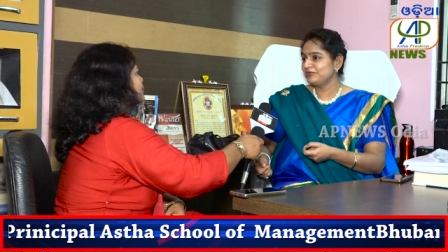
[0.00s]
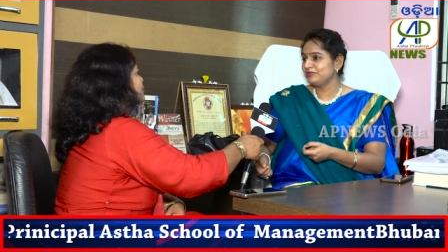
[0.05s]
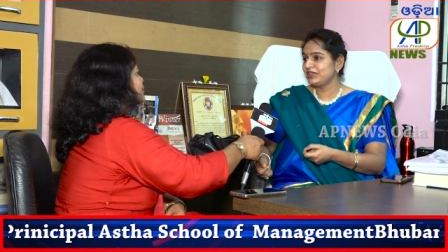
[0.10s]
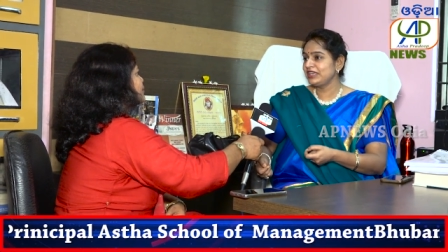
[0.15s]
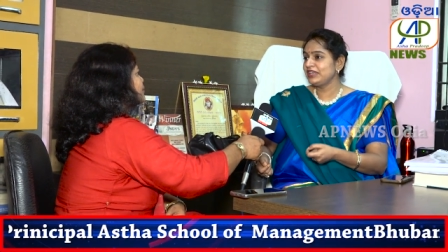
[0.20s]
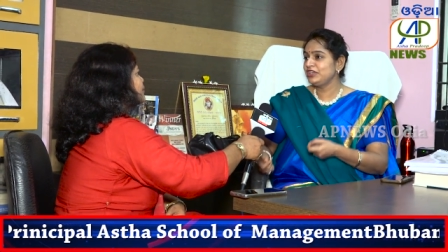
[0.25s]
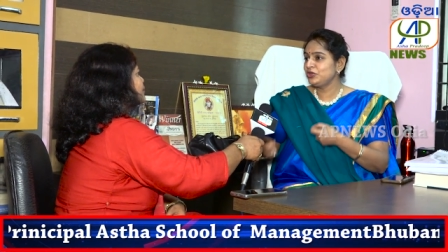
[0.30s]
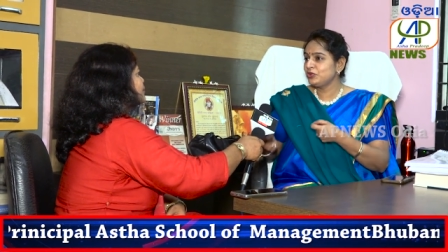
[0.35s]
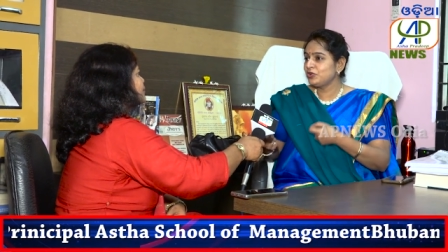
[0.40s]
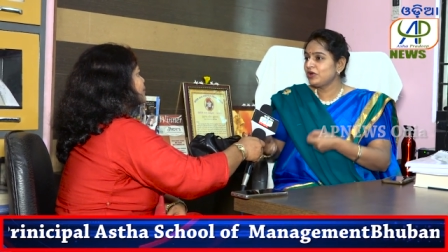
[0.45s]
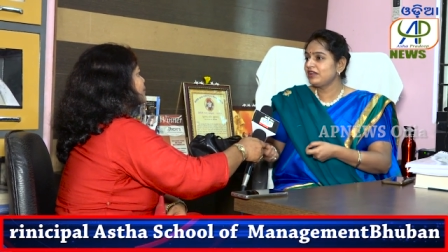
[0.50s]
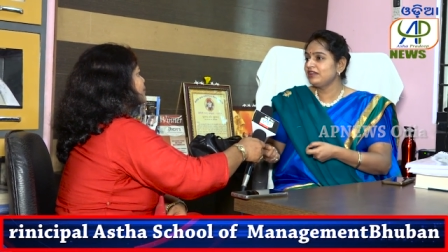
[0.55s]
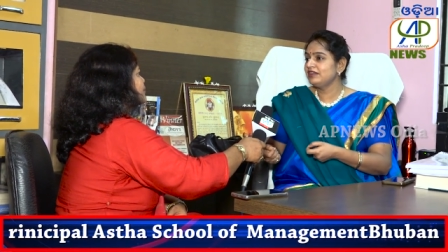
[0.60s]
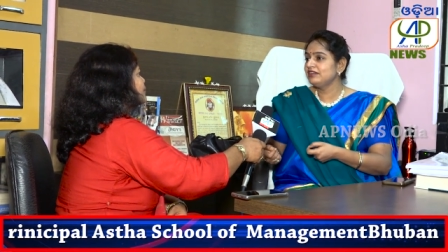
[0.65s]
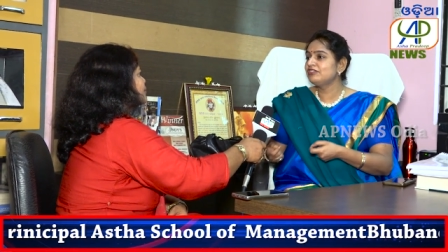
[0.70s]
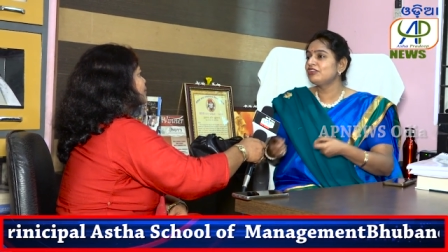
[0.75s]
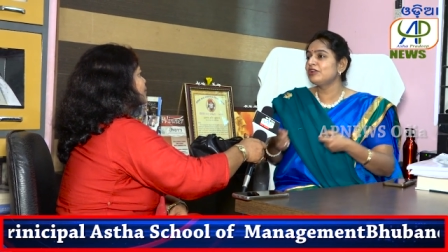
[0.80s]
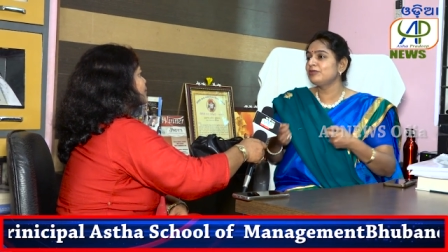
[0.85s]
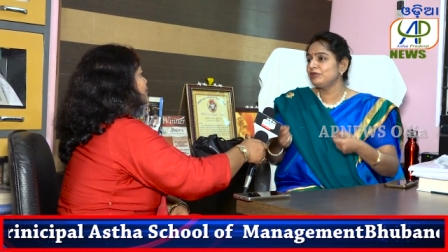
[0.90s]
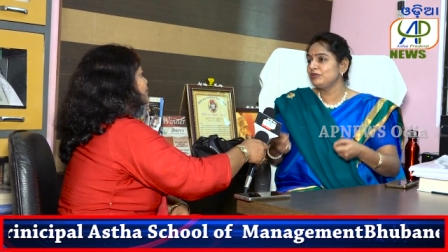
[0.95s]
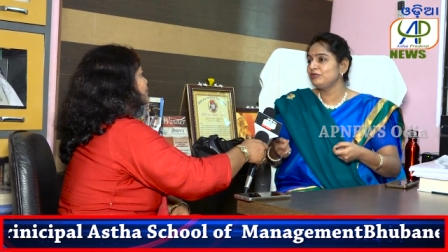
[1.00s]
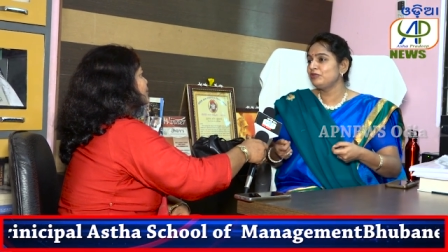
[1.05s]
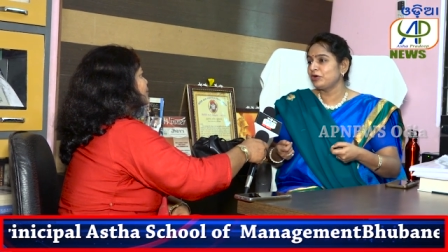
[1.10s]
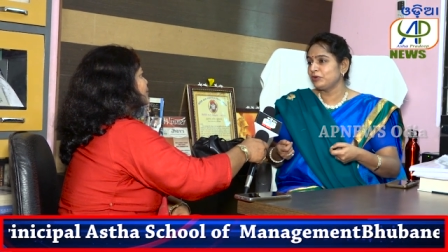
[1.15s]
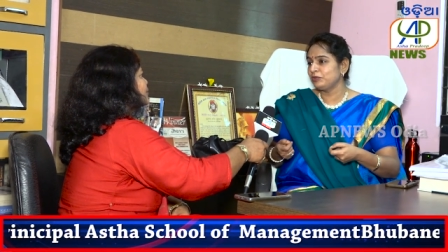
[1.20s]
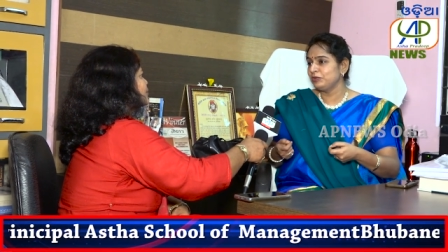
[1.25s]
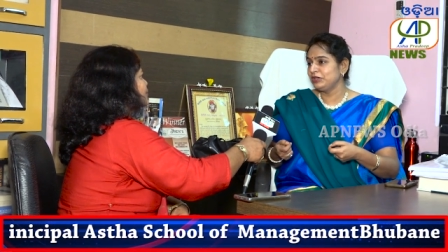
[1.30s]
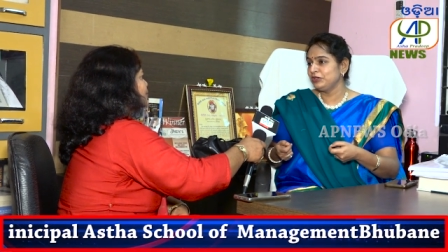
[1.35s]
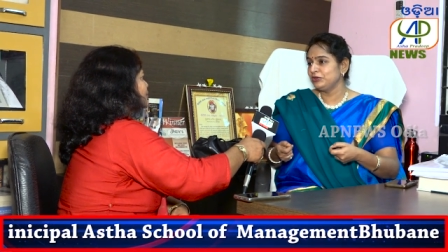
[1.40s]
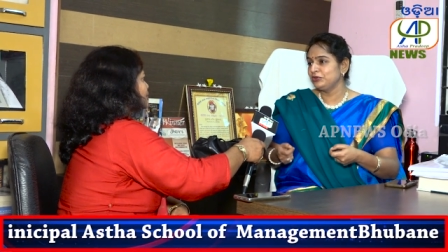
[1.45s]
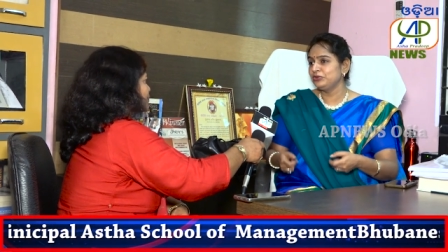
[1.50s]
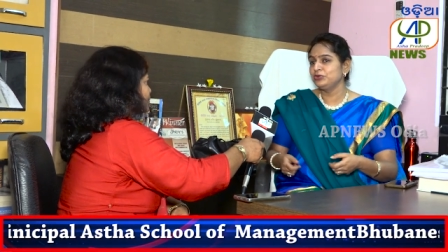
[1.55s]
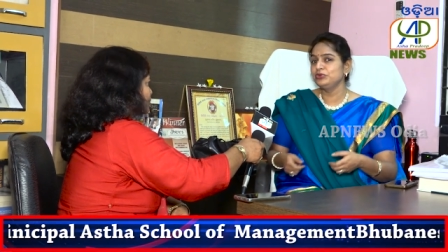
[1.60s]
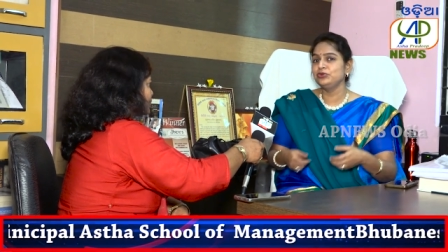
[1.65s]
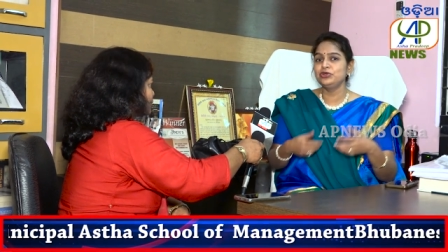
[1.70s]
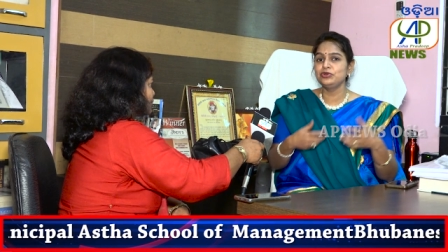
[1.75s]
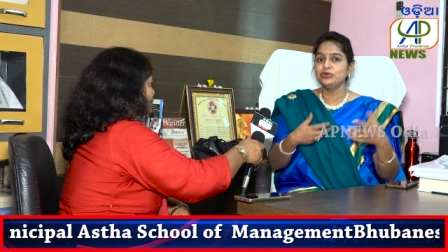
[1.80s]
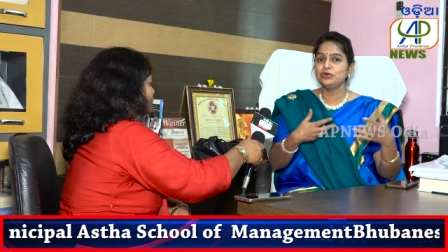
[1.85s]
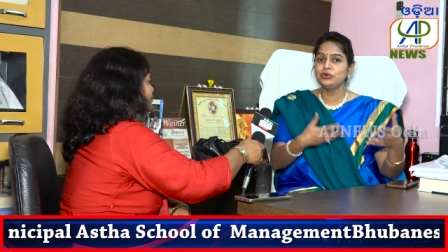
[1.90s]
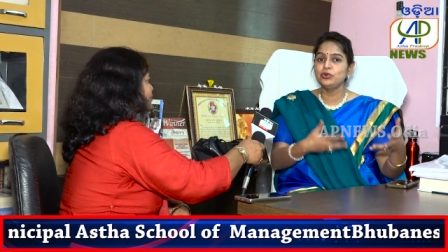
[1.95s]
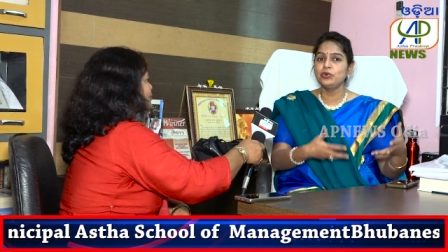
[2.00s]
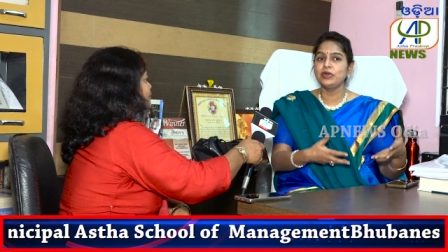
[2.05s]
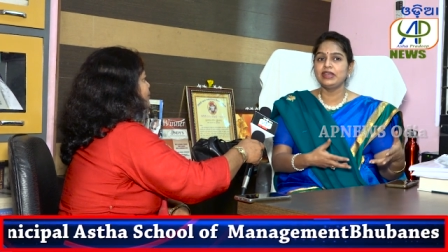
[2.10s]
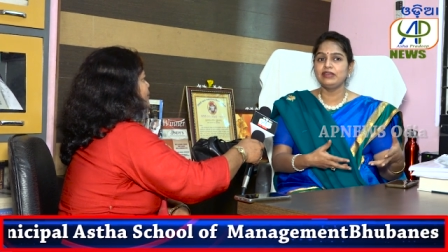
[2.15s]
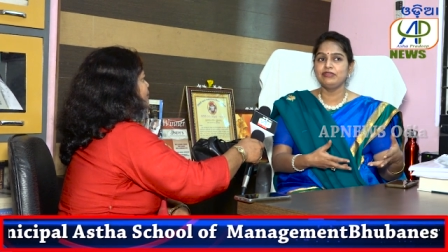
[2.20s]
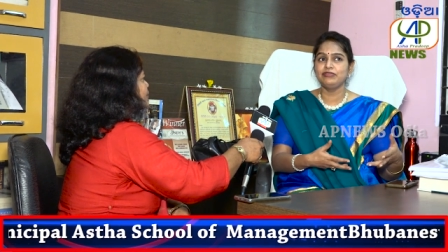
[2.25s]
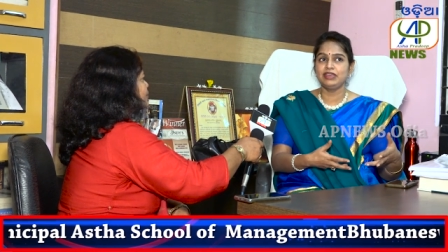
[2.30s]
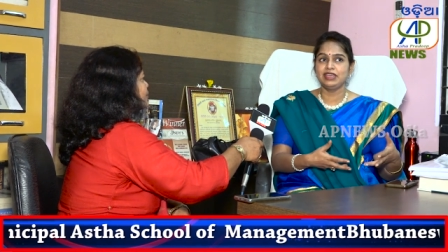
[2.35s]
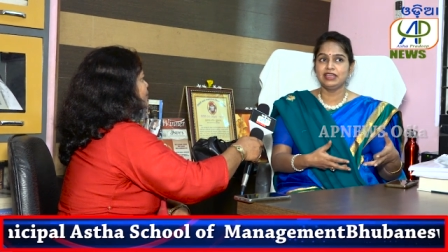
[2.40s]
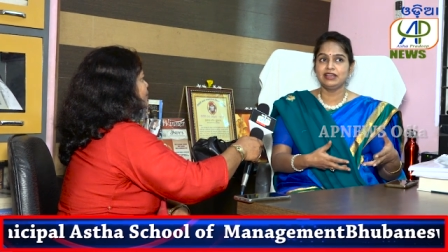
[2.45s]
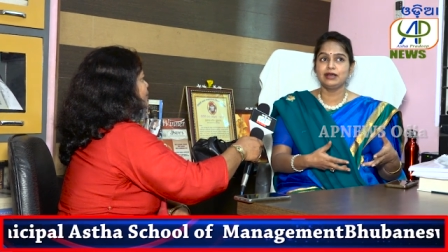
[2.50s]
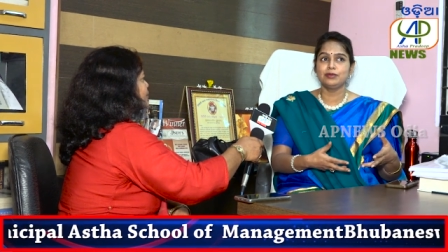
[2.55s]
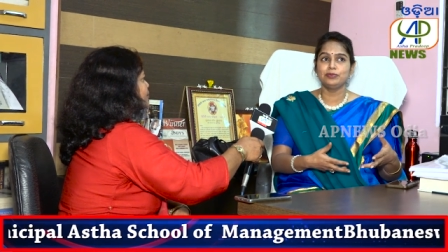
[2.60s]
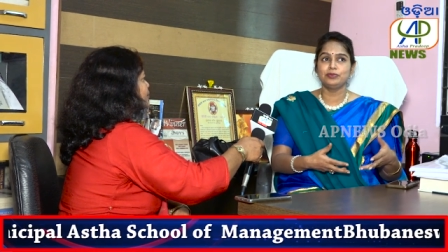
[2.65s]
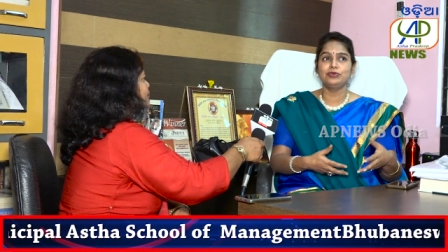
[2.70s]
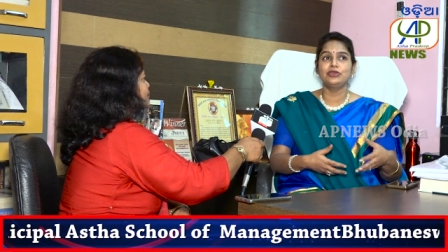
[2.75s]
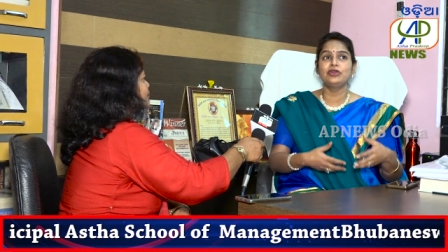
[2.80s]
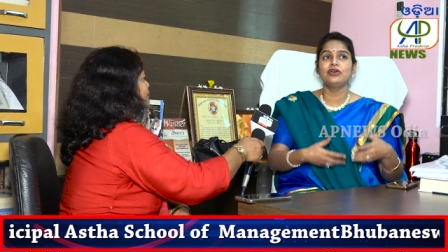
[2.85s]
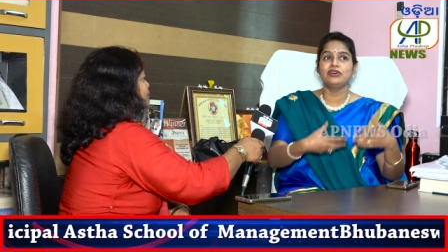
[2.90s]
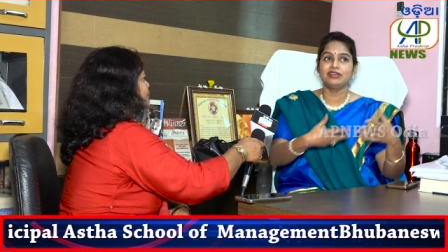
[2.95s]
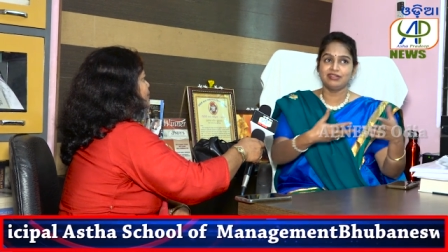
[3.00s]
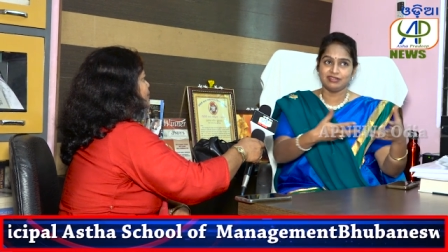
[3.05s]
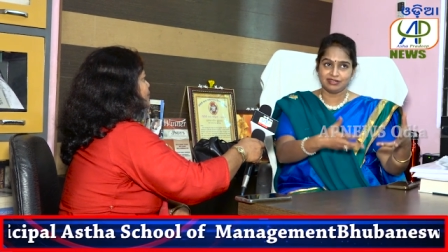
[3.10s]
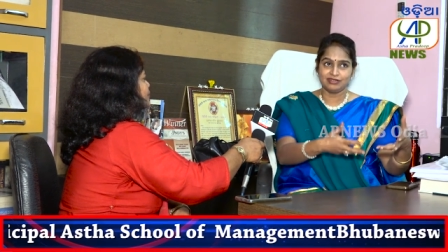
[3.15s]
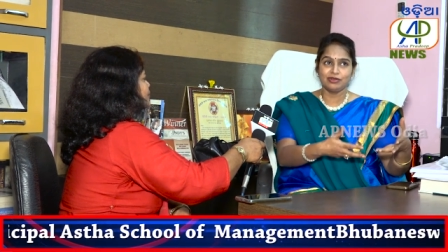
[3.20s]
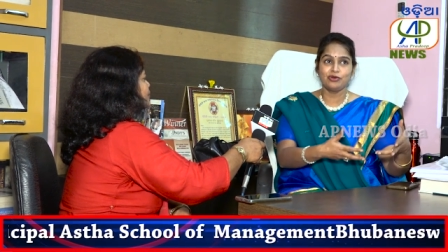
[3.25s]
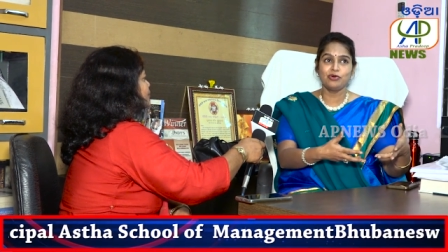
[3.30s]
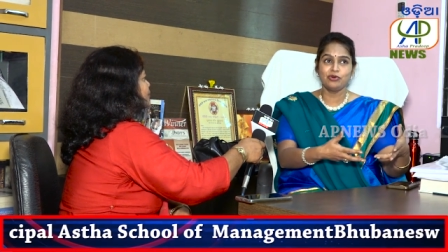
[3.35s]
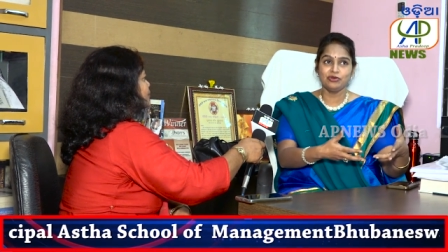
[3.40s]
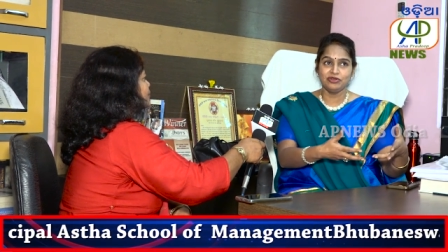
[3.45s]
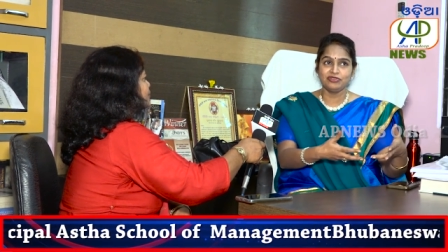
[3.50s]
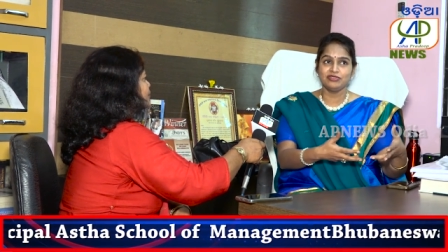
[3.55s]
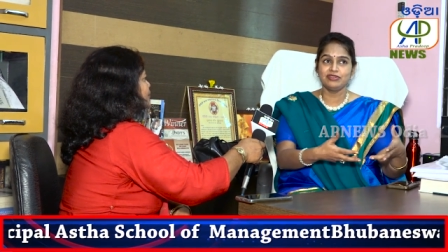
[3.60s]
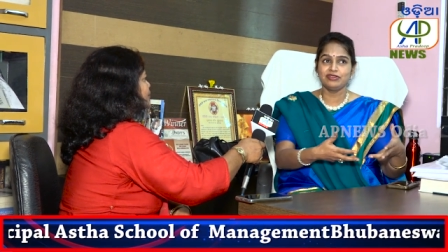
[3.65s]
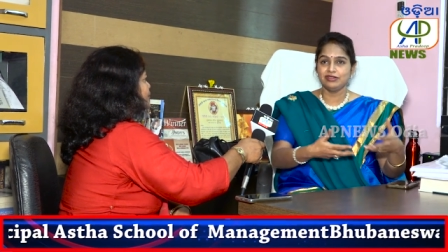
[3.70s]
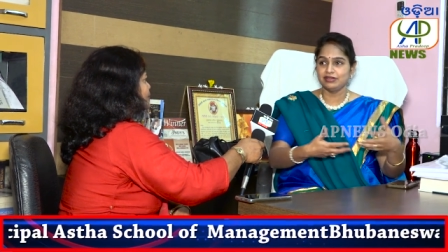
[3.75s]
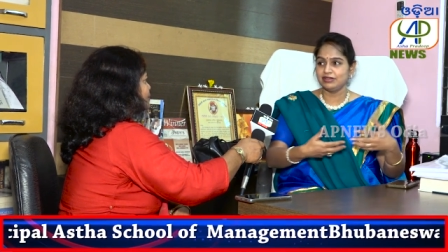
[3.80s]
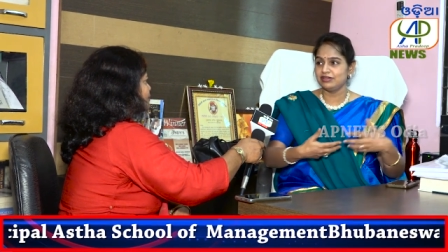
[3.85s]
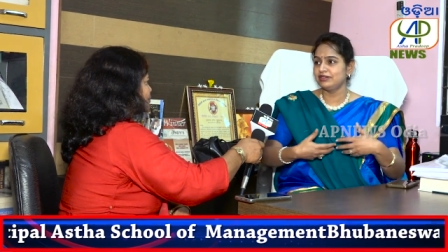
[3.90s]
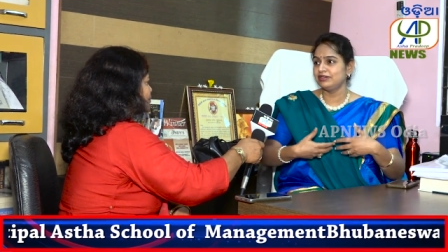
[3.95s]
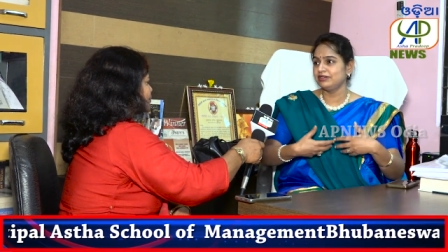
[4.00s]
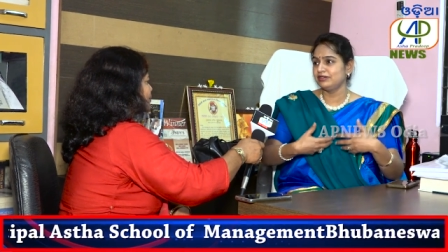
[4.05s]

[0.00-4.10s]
When you are in trouble, what will you do? You'll go and wake up your own